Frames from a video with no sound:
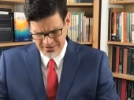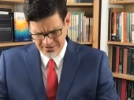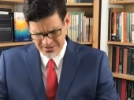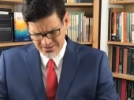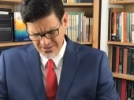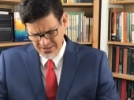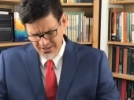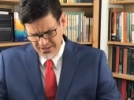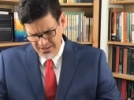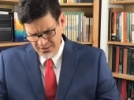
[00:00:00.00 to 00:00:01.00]
It says,
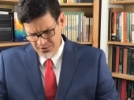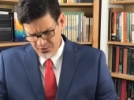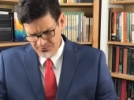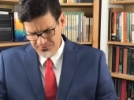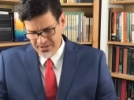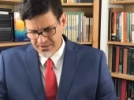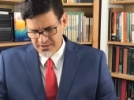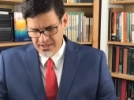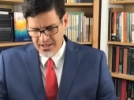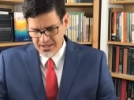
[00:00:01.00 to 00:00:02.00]
Your
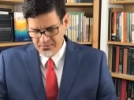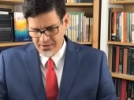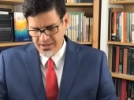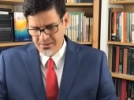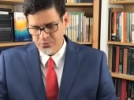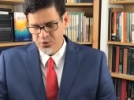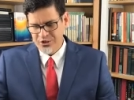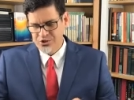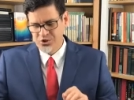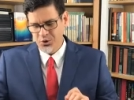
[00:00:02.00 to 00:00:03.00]
father Abraham
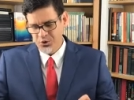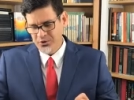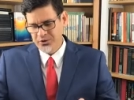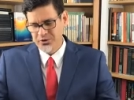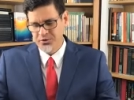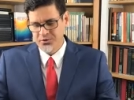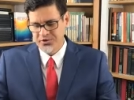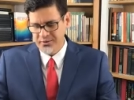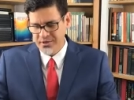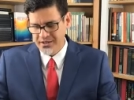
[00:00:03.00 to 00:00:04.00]
rejoiced to
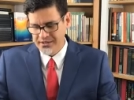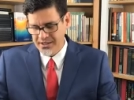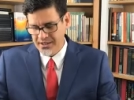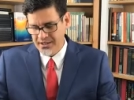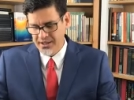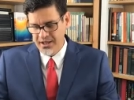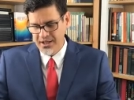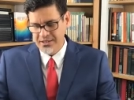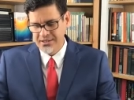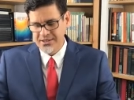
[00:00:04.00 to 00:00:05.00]
see my day,
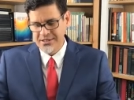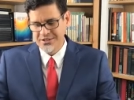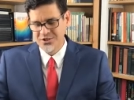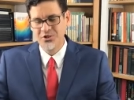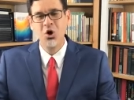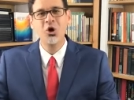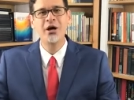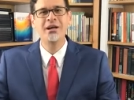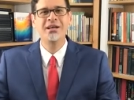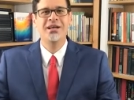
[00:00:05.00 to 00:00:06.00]
and he saw
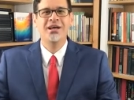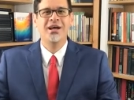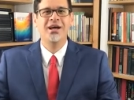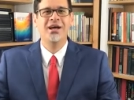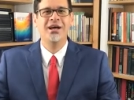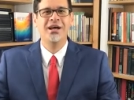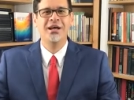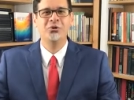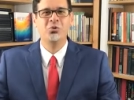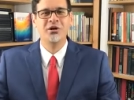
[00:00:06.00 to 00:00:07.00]
it
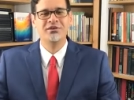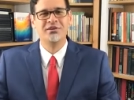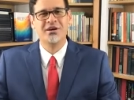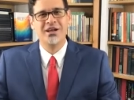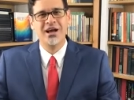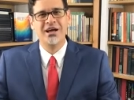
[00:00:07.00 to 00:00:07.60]
and was glad.